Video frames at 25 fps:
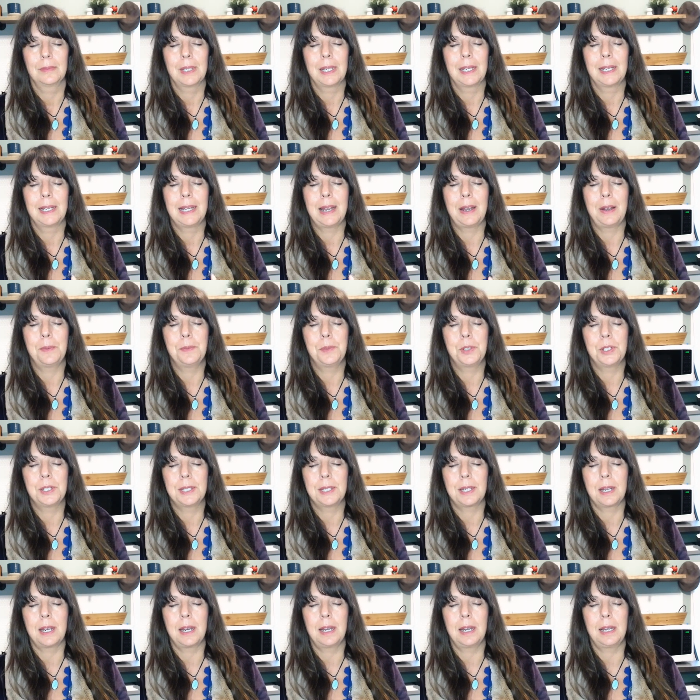And now I'm
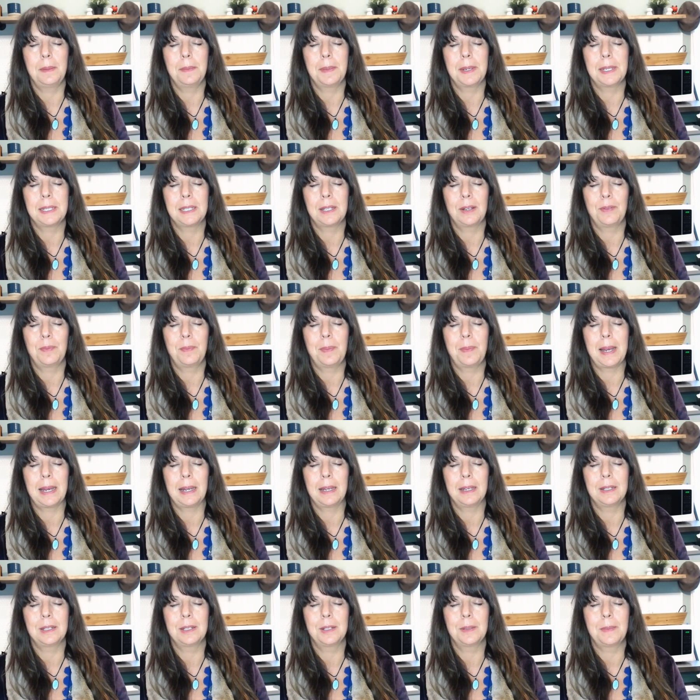just guiding myself back
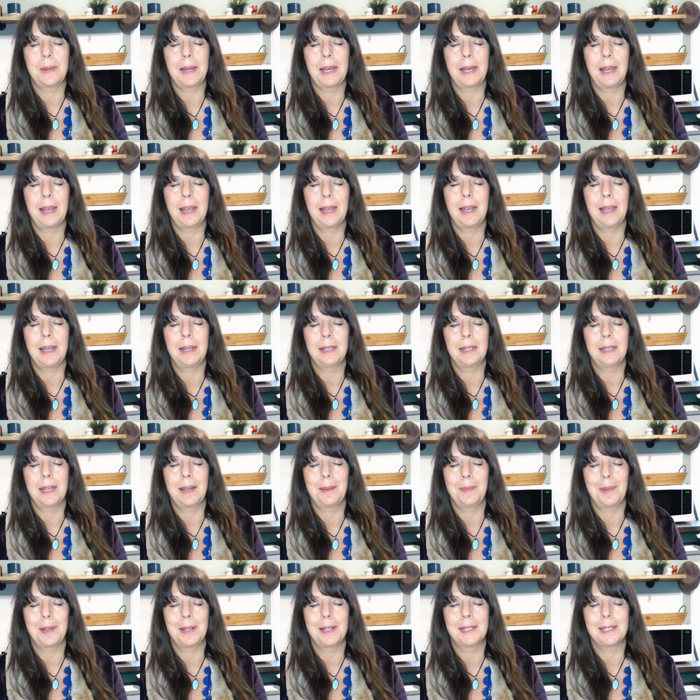into my heart.
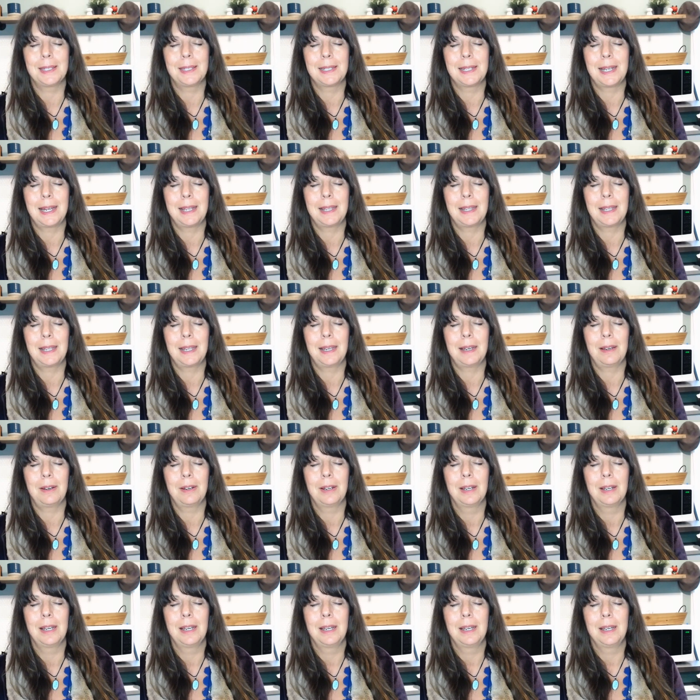I'm going to stay there
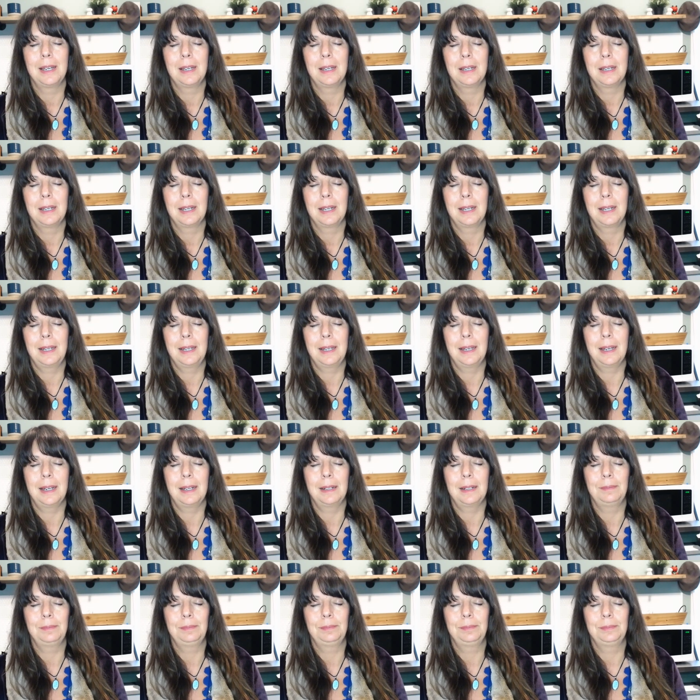
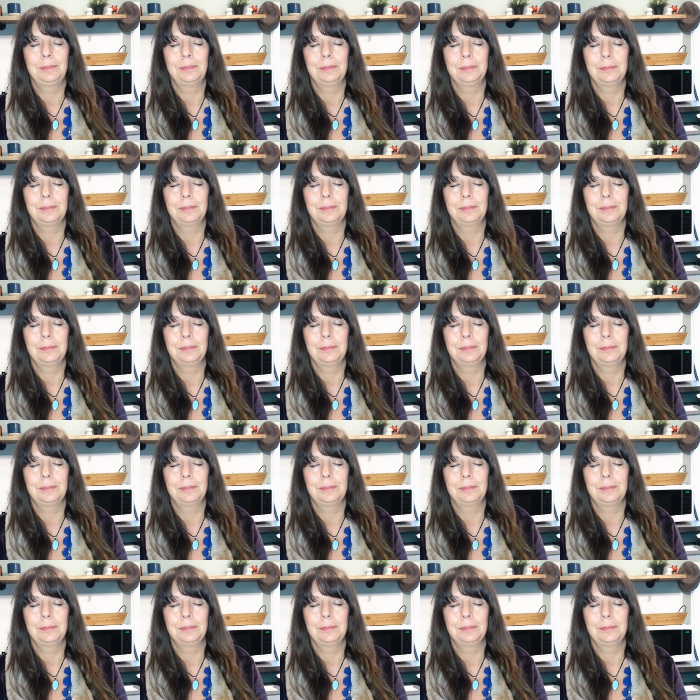again.